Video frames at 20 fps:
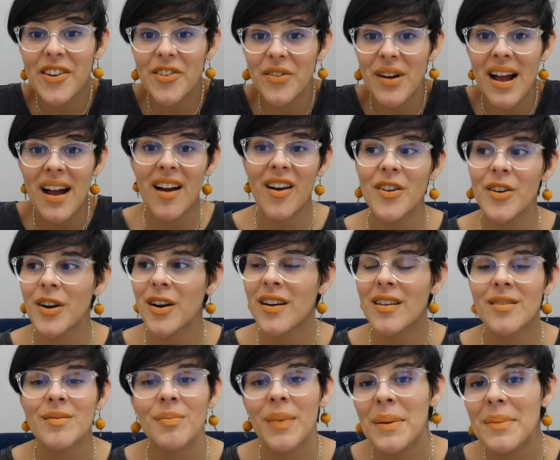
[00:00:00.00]
around,
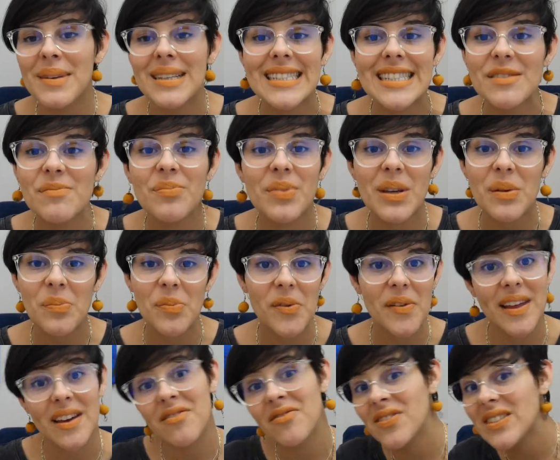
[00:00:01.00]
or maybe some people
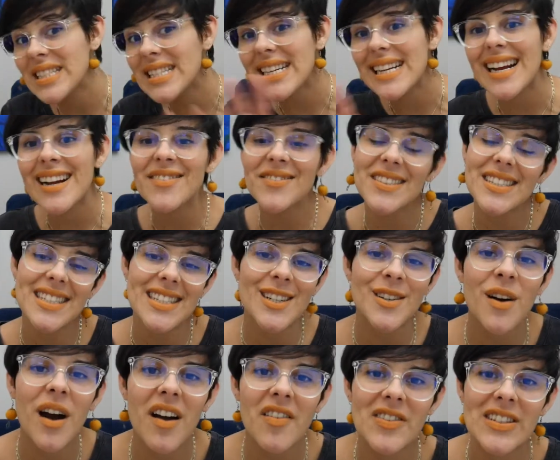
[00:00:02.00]
that visit every so
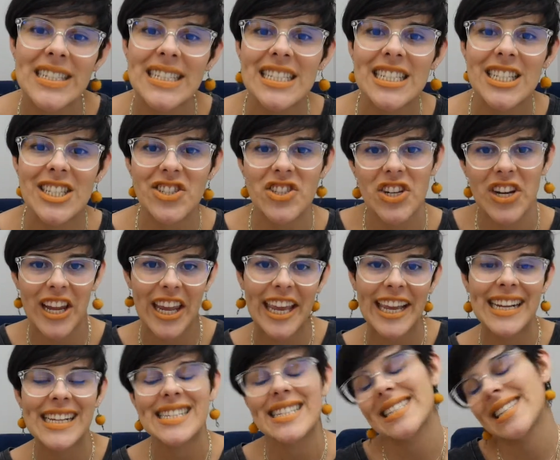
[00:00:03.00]
often to check
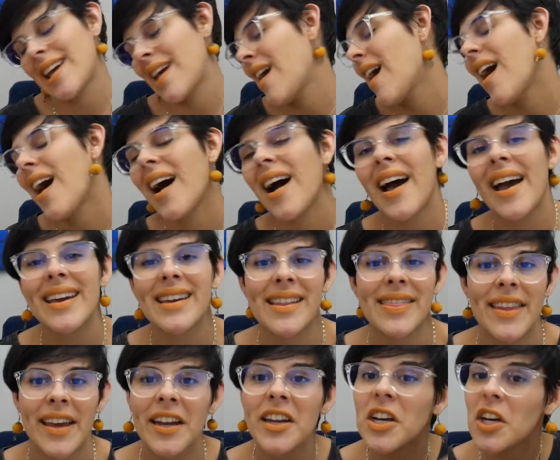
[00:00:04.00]
in and say hi
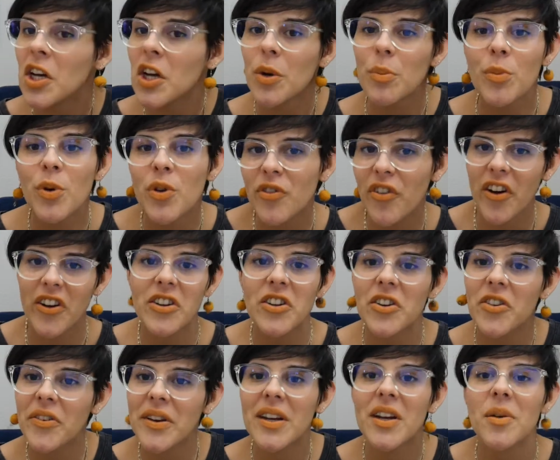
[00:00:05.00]
and then move on to
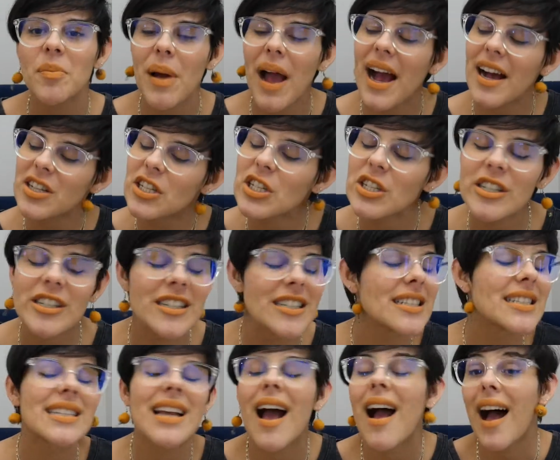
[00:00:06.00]
greener
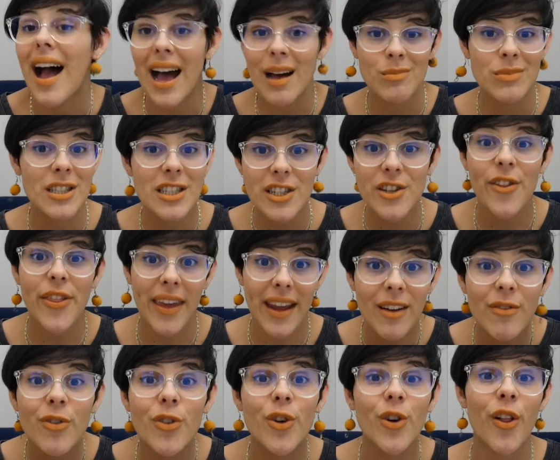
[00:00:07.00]
pastures. I'm still
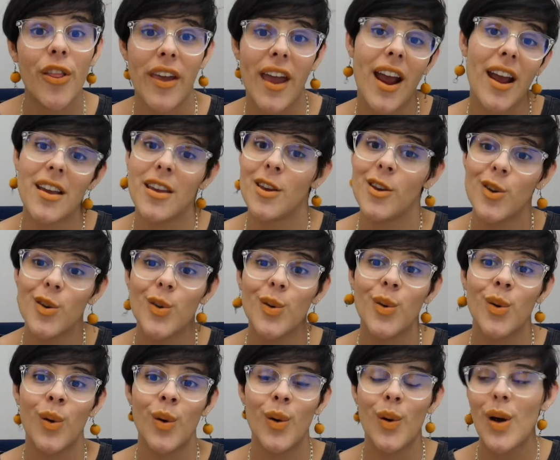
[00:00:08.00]
thankful that
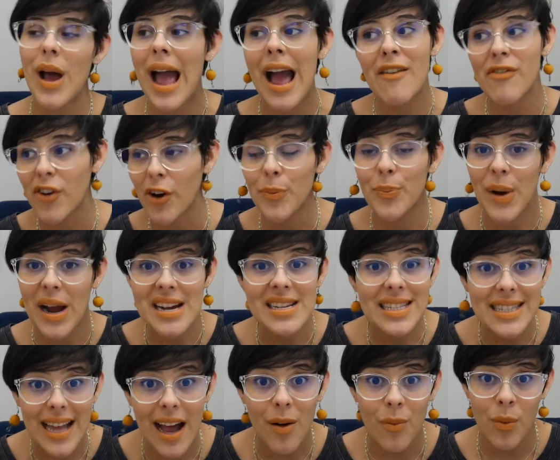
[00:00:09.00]
you ever
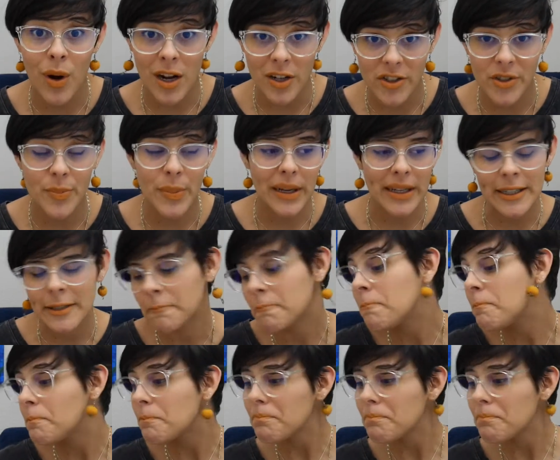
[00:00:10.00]
pressed that watch button.